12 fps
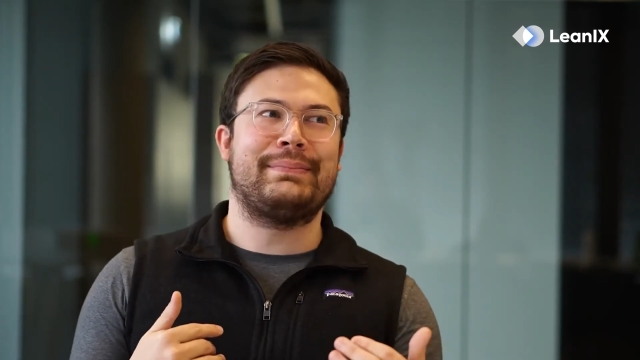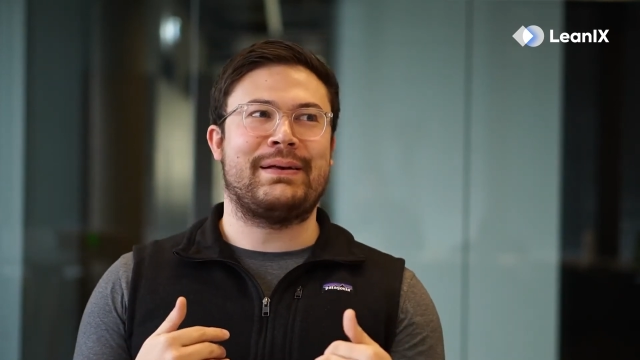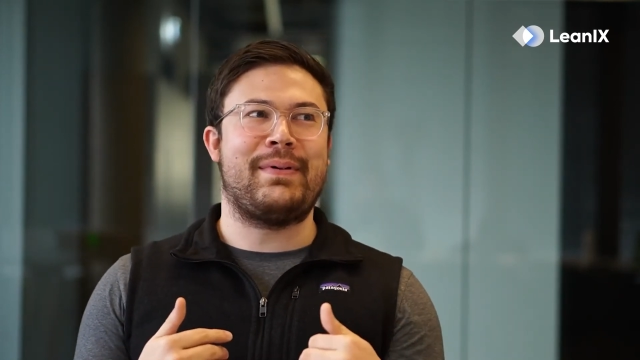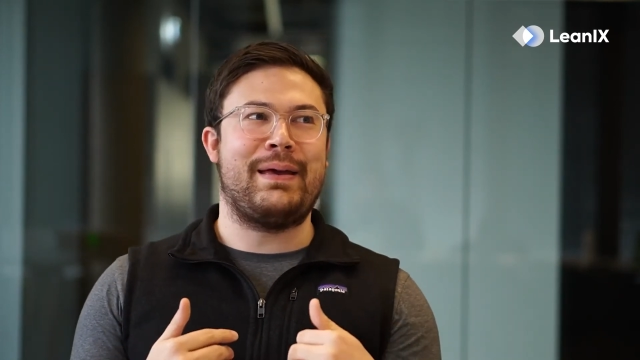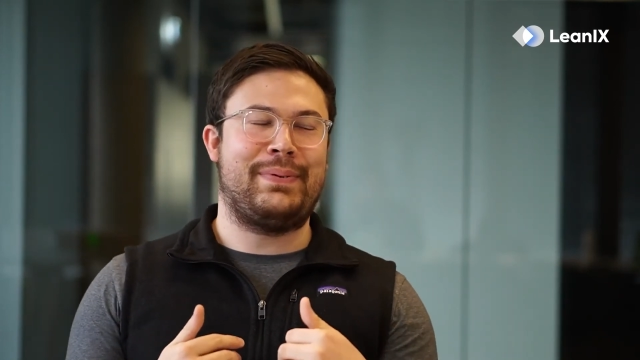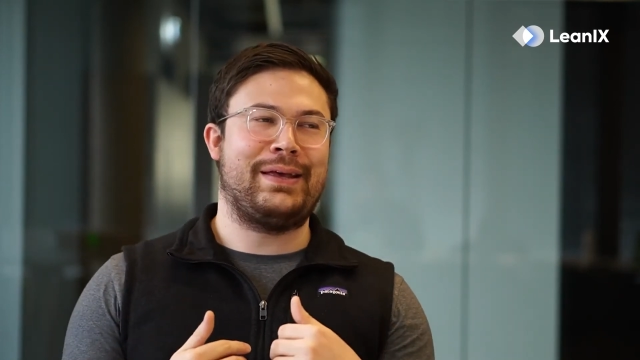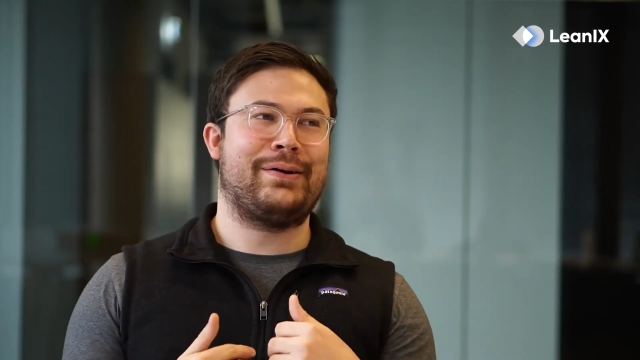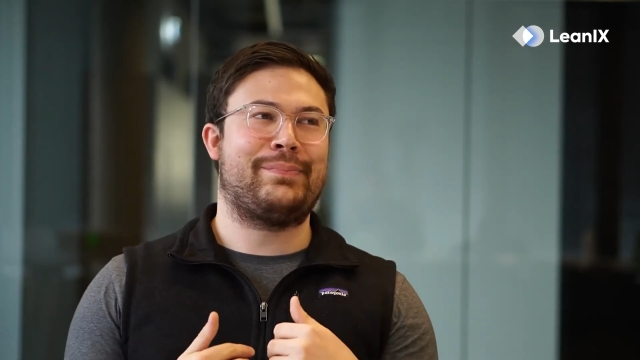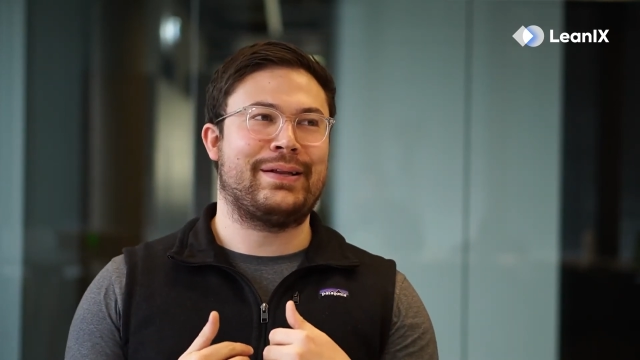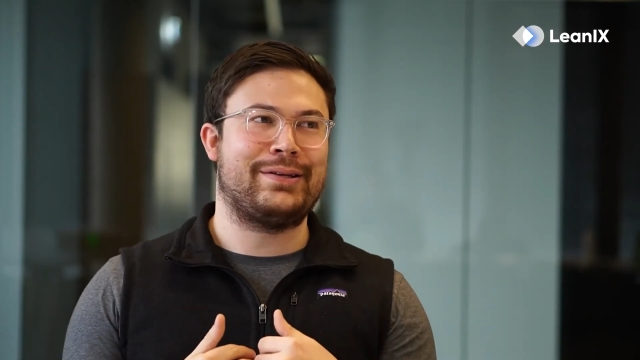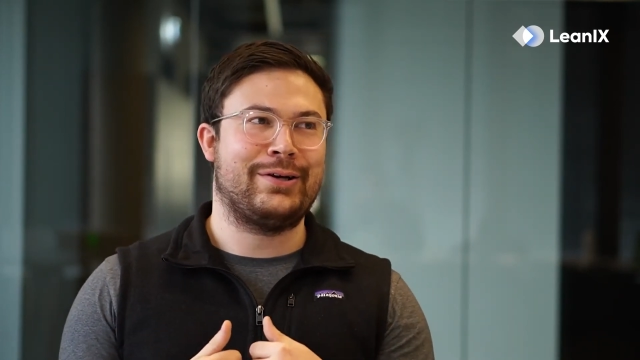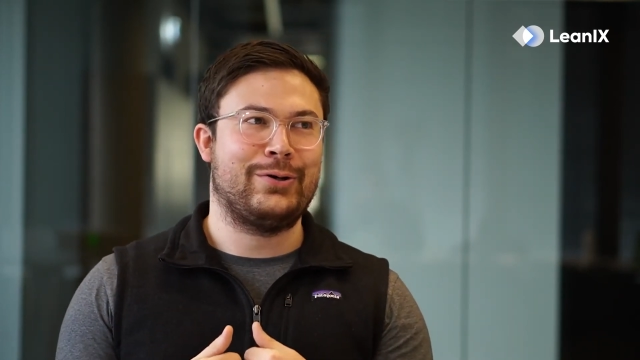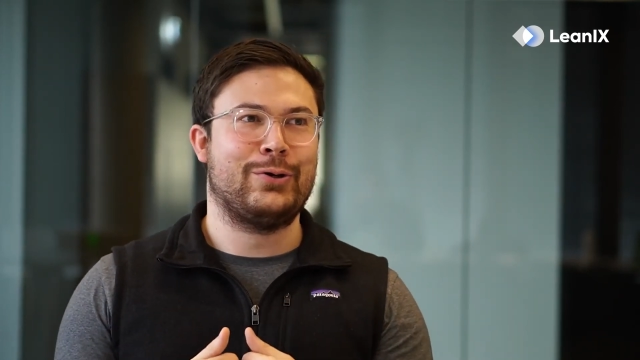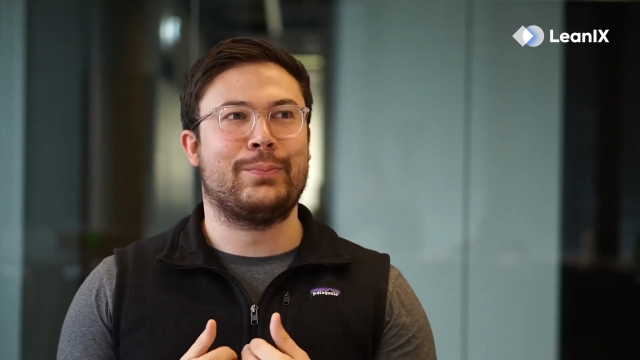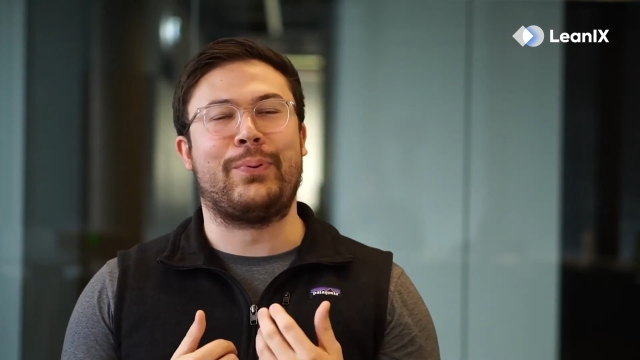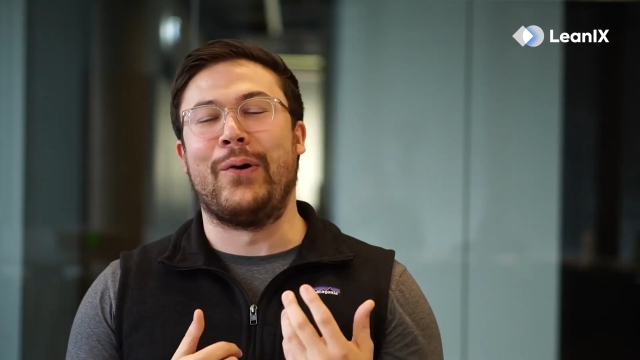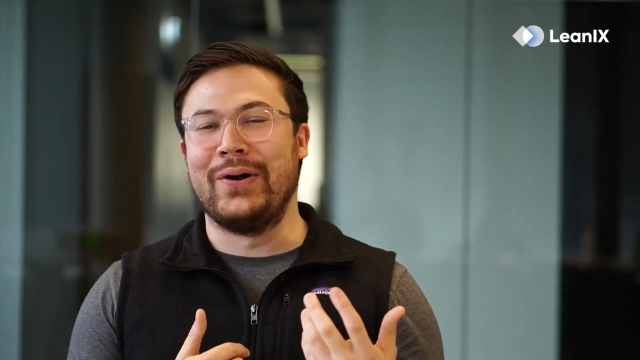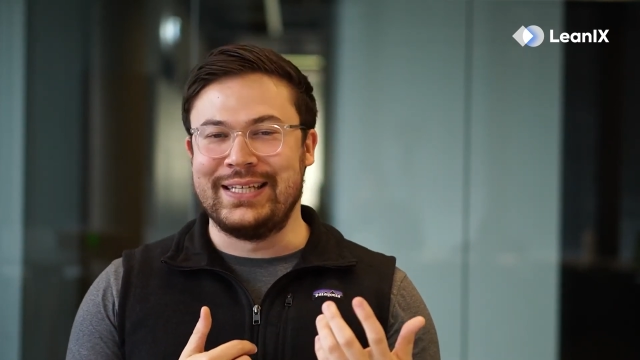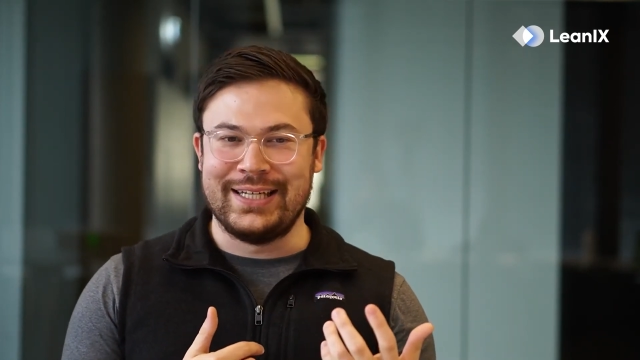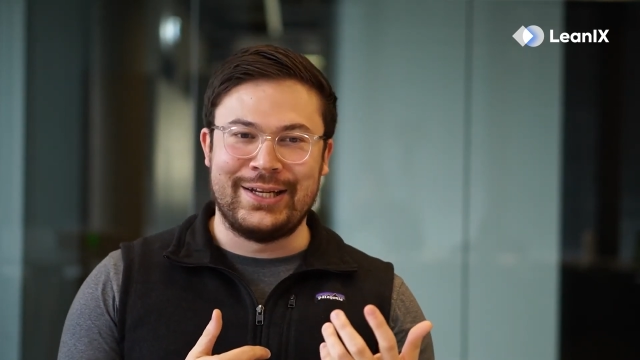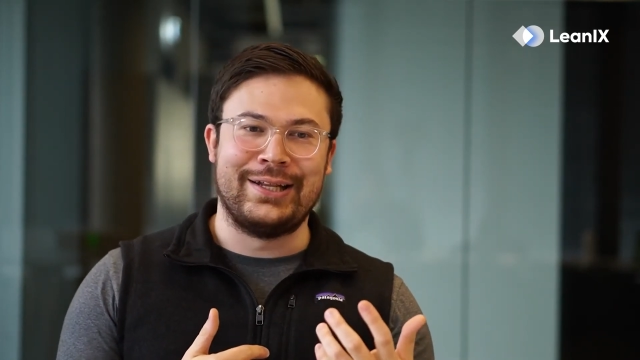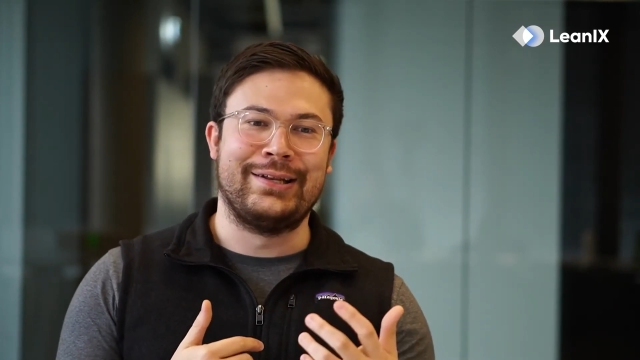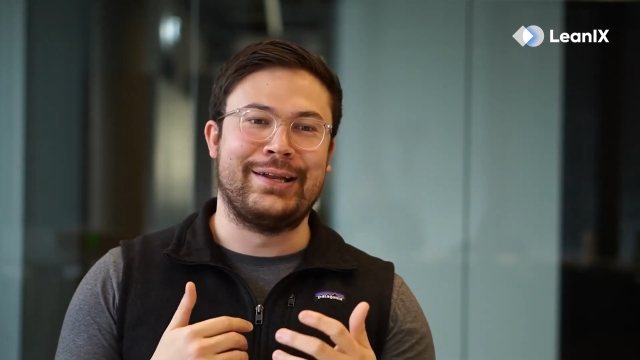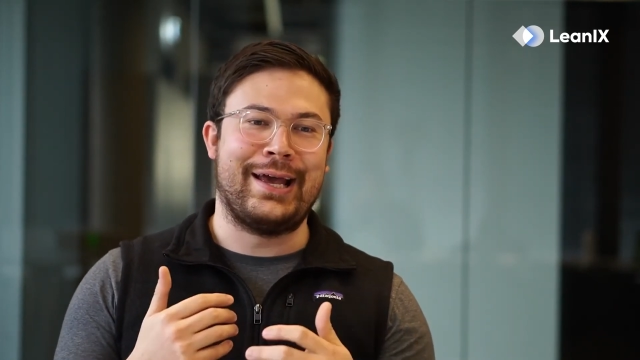they may be a bit pointed
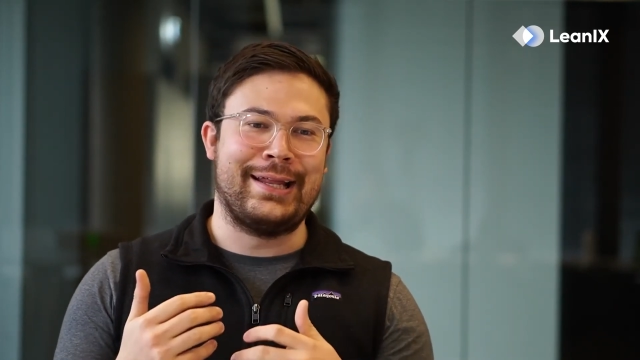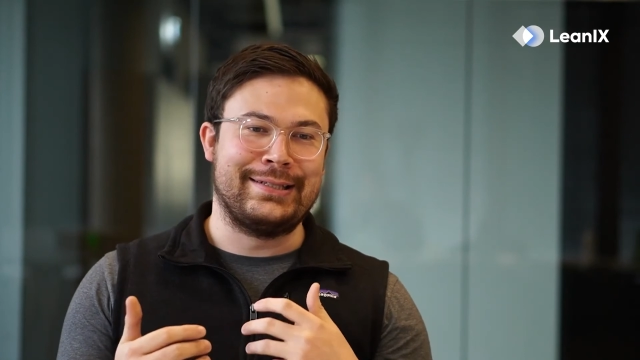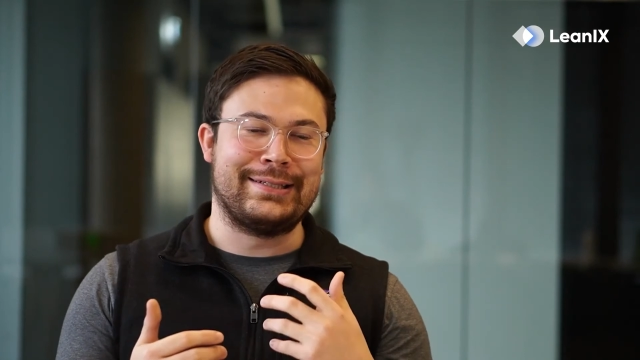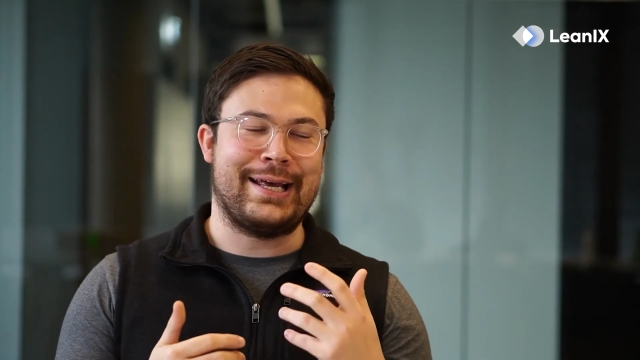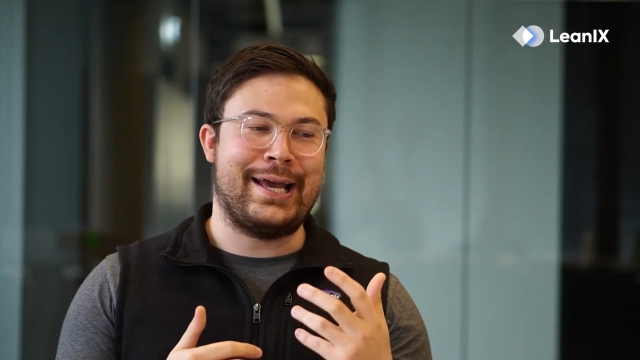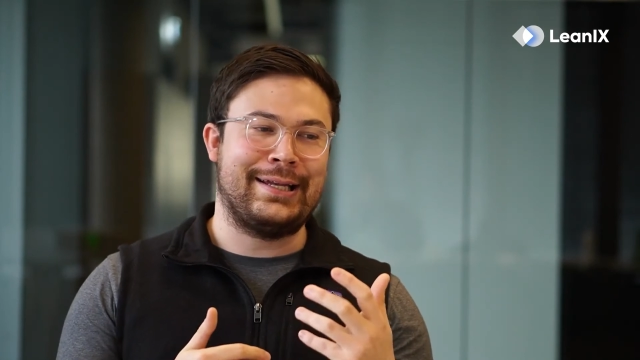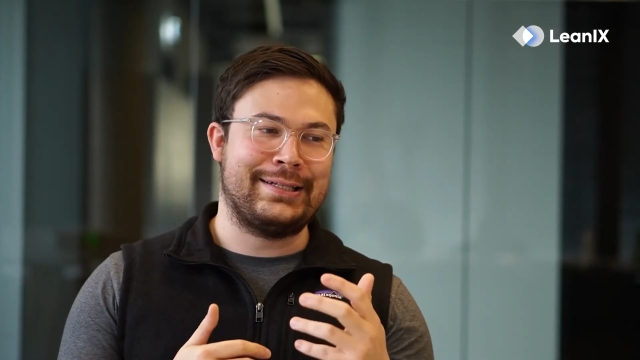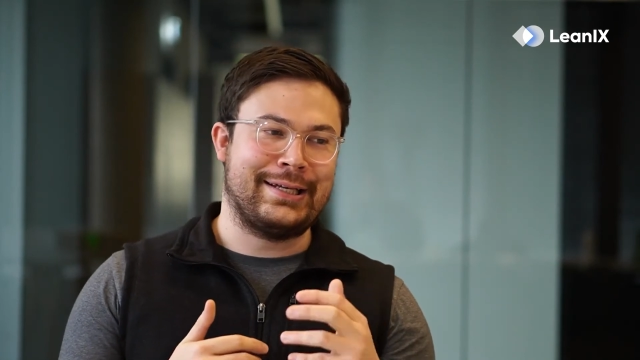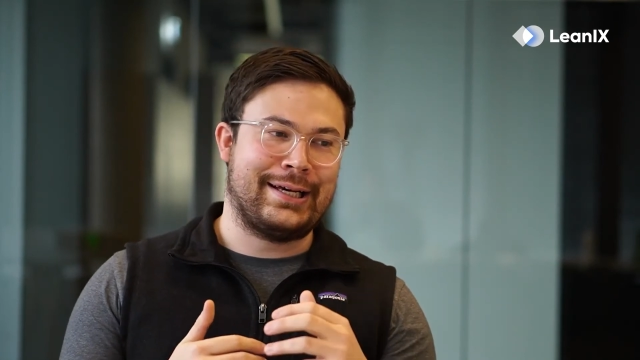and